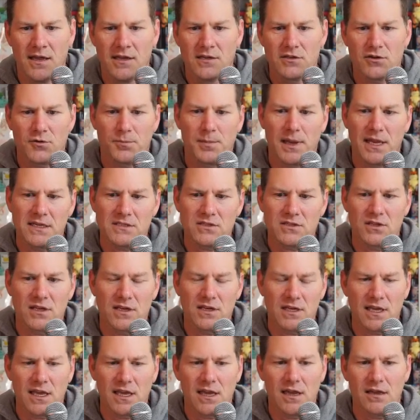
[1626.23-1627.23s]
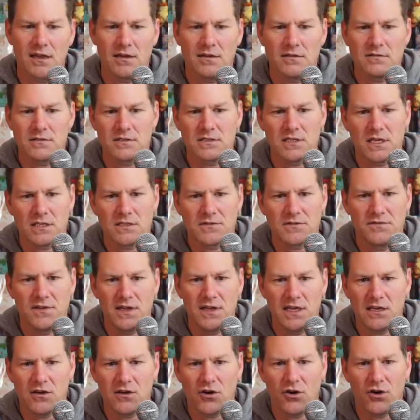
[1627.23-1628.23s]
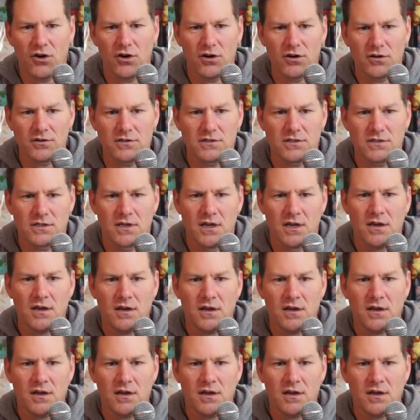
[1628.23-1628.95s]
You're basically going to get 6 V cards.